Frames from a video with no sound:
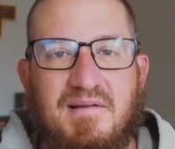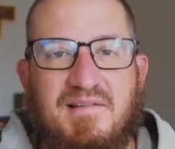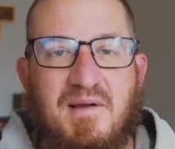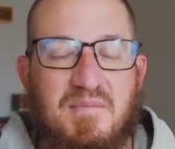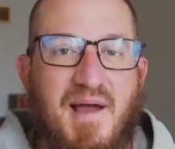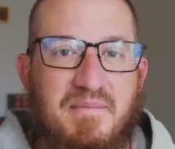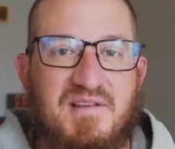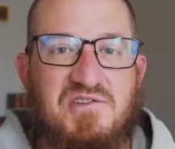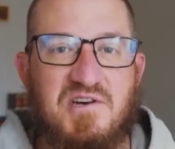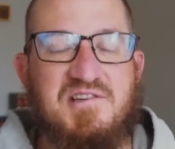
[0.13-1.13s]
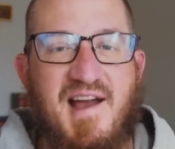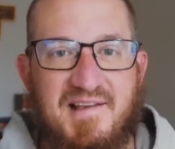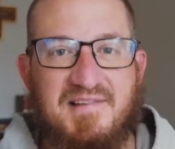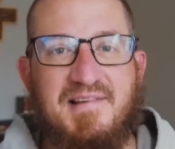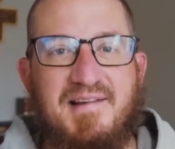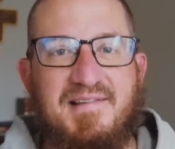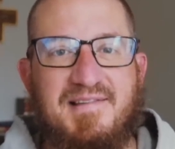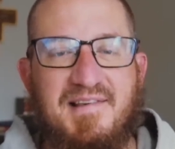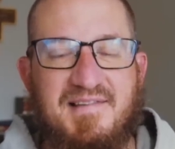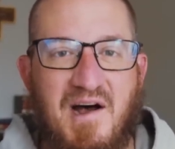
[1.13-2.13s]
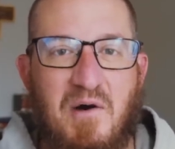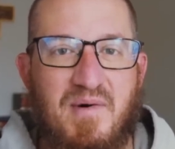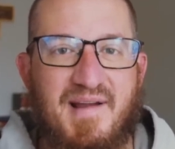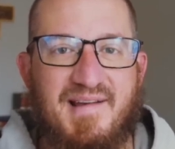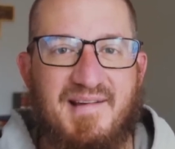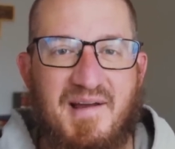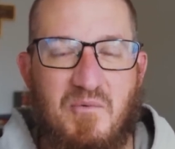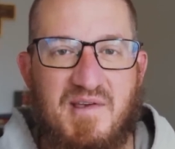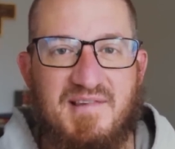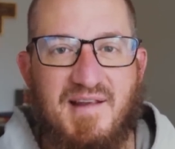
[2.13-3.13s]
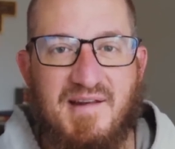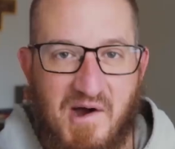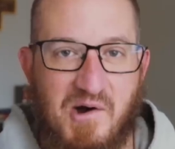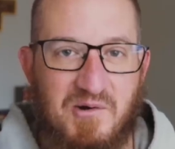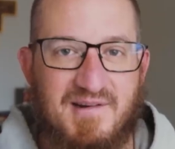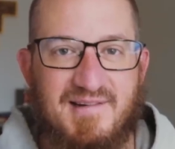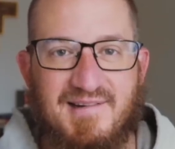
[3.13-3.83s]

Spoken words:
Sometimes the church asks us to celebrate, and we say no.